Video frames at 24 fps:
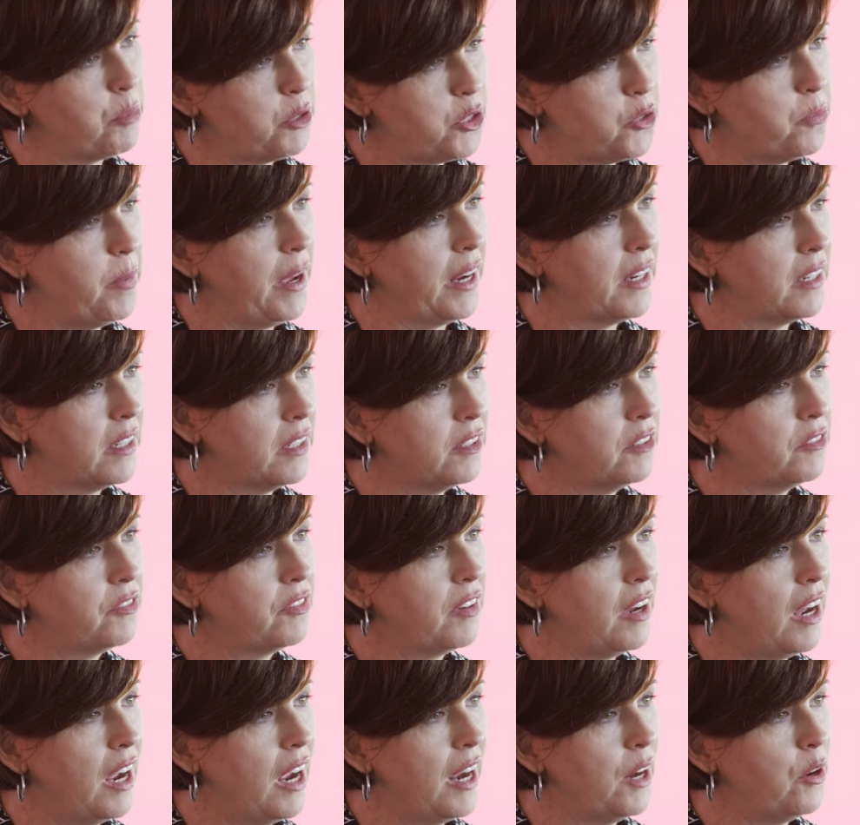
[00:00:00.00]
perspective
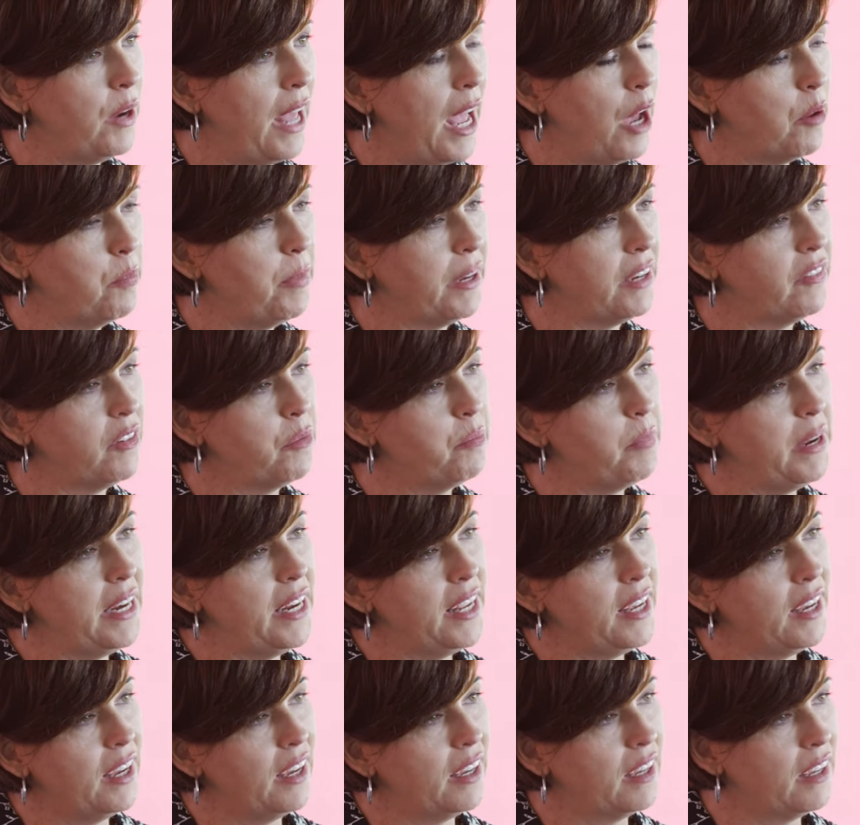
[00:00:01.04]
on how big of a
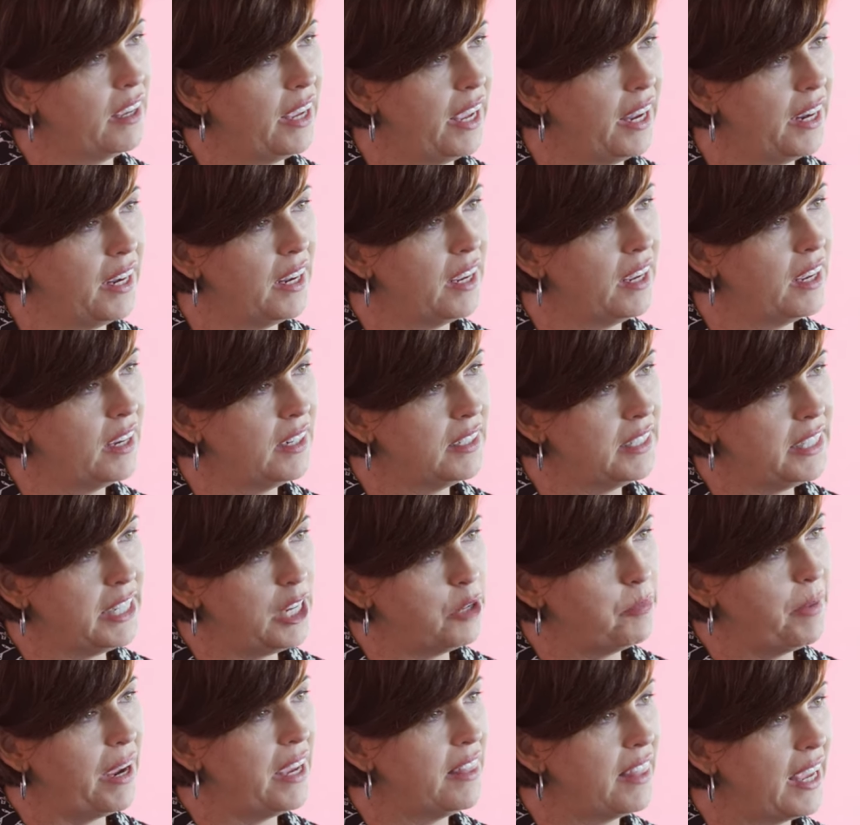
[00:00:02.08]
media and a, a
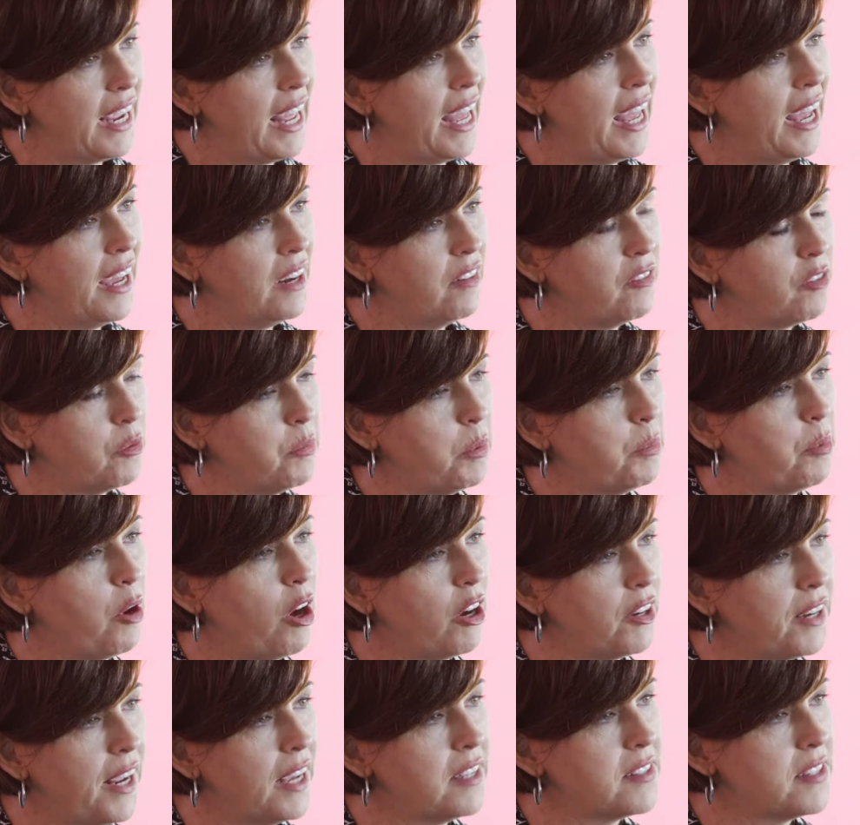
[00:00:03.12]
DMA they had from a
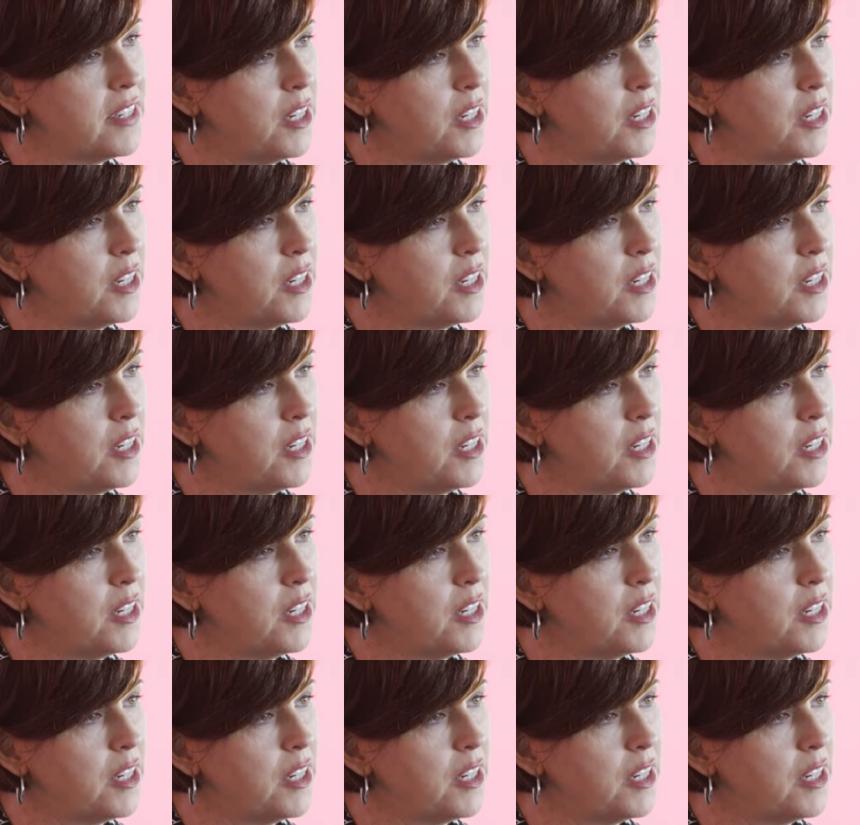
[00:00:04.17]
broadcast